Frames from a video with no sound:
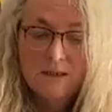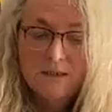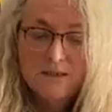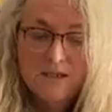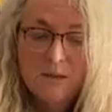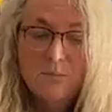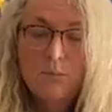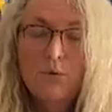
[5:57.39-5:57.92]

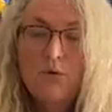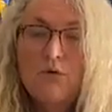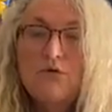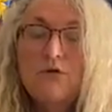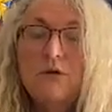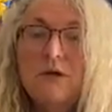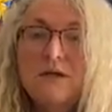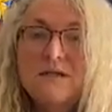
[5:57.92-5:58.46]

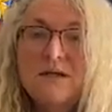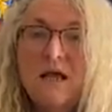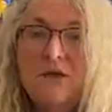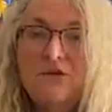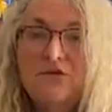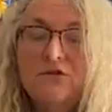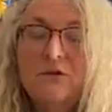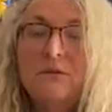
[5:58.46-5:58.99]
temporal
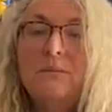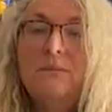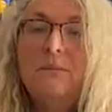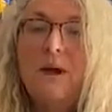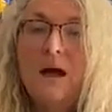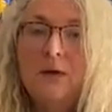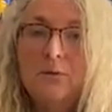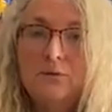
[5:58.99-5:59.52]
attention
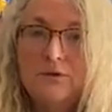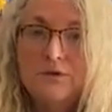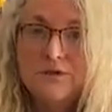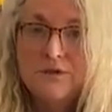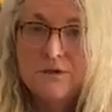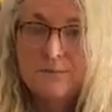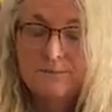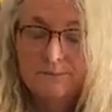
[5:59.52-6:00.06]

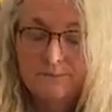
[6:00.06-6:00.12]
backwards.